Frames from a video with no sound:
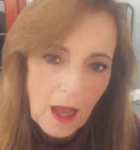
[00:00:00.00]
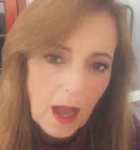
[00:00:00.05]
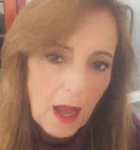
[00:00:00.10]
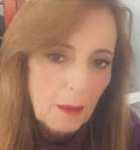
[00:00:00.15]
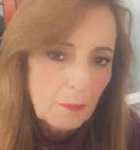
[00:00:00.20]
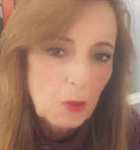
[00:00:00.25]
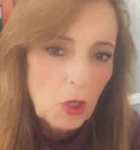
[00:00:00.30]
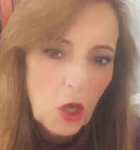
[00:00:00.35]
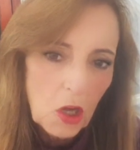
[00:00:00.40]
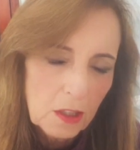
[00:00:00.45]

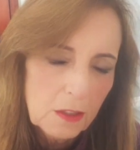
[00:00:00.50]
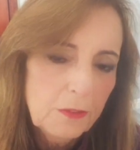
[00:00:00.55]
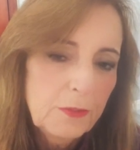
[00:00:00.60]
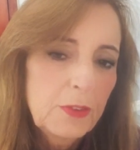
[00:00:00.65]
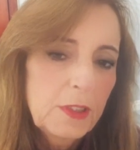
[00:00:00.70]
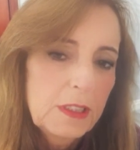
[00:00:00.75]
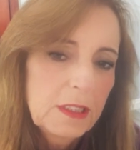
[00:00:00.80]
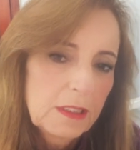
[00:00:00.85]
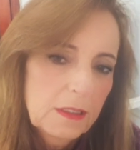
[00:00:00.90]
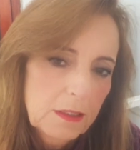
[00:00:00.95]
I'm
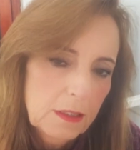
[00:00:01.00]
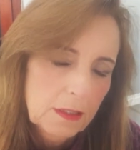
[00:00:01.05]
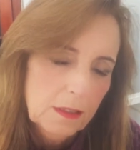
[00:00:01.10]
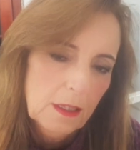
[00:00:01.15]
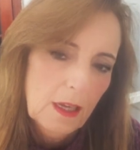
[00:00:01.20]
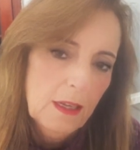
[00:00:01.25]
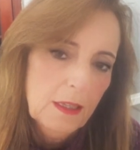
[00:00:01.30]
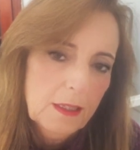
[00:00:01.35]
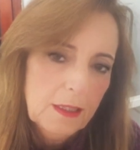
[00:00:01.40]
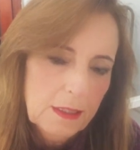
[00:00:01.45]
confident that
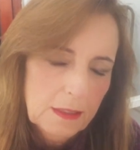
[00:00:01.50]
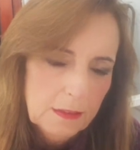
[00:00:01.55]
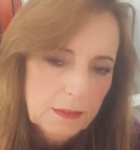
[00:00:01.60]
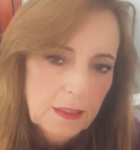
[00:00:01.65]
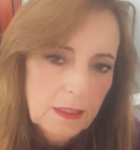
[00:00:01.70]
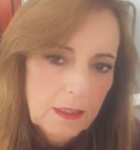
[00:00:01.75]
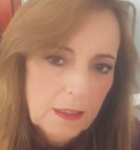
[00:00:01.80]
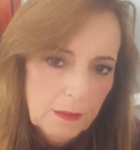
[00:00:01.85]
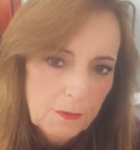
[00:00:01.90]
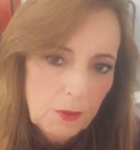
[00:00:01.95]
I can
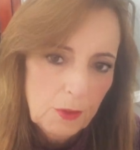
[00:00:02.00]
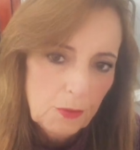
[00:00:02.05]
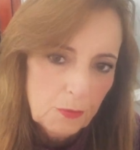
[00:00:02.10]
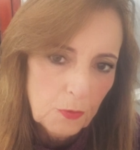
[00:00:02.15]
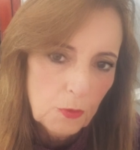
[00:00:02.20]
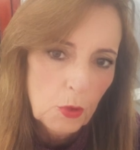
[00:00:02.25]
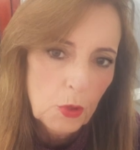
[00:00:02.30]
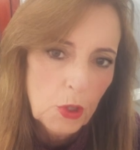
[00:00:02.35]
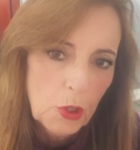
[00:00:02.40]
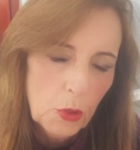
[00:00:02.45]
deliver
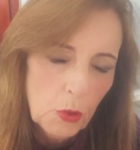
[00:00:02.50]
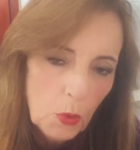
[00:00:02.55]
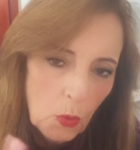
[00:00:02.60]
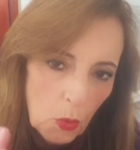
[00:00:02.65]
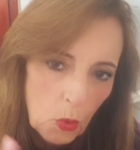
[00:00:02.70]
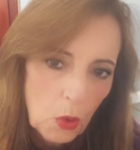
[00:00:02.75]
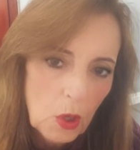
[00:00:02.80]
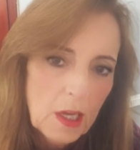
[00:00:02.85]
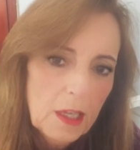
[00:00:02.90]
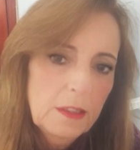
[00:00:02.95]
for you.
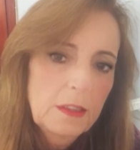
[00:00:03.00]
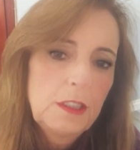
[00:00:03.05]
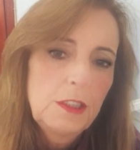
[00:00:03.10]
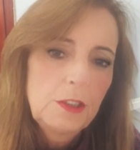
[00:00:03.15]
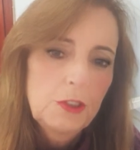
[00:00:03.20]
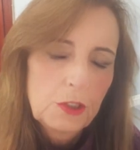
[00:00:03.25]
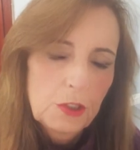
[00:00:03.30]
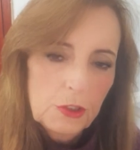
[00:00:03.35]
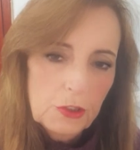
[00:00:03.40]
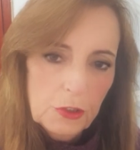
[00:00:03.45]
All I
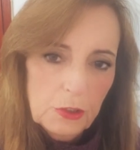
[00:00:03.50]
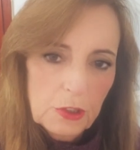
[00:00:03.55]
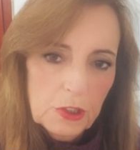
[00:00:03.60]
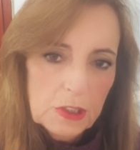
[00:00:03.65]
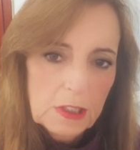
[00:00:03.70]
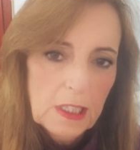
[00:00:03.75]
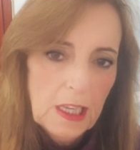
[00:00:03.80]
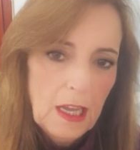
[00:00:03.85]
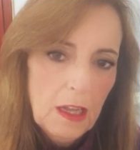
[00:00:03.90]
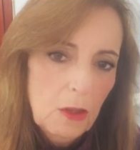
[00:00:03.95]
need to do
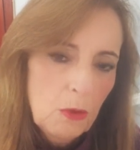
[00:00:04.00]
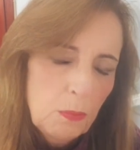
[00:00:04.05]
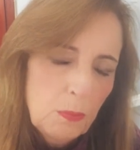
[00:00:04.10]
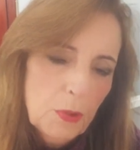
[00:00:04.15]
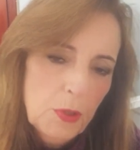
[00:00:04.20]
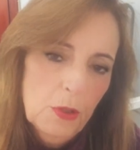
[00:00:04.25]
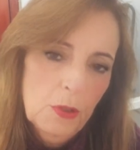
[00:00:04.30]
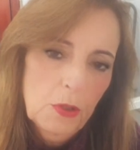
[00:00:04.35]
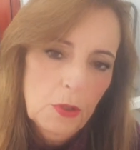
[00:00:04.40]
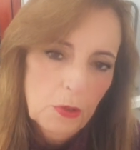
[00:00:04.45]
is
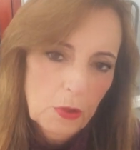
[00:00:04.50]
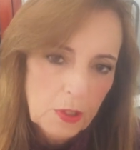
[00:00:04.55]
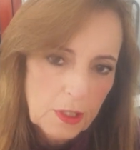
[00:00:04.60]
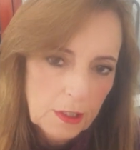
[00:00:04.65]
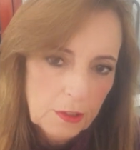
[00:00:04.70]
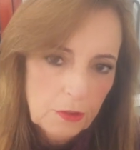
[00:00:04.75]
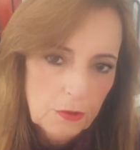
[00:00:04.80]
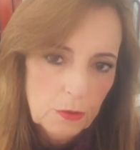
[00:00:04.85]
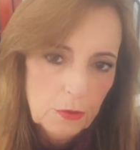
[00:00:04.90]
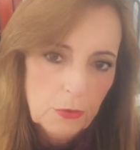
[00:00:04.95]
help you look
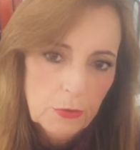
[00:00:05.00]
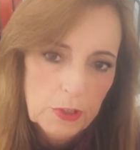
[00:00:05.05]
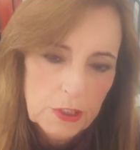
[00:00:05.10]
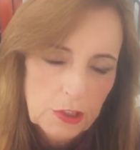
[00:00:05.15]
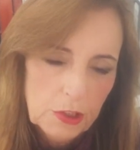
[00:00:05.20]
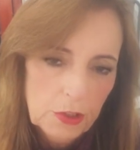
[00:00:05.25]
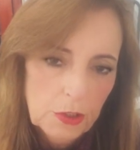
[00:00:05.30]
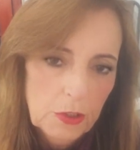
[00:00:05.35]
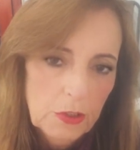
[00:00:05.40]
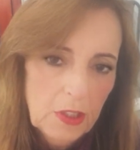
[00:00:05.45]
at your
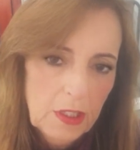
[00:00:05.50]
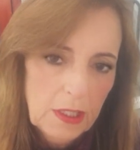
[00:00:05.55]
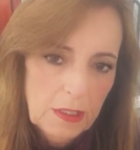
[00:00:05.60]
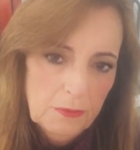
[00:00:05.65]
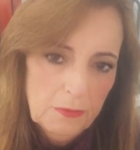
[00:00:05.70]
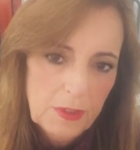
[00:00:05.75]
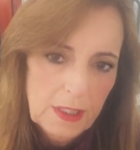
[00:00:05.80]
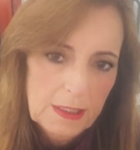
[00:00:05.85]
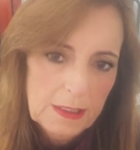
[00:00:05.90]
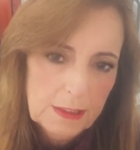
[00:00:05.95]
return on
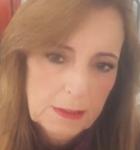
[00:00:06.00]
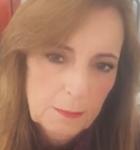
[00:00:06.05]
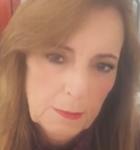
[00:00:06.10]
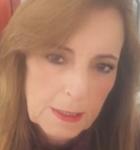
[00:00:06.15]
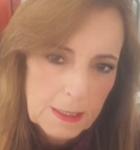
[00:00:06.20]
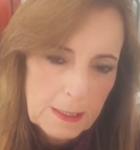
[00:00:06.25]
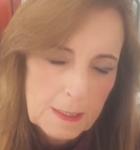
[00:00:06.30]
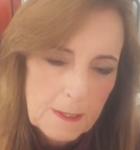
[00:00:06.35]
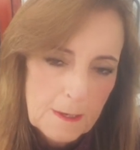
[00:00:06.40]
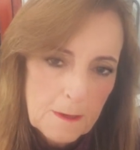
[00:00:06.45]

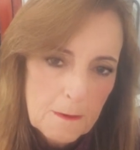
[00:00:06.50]
investment.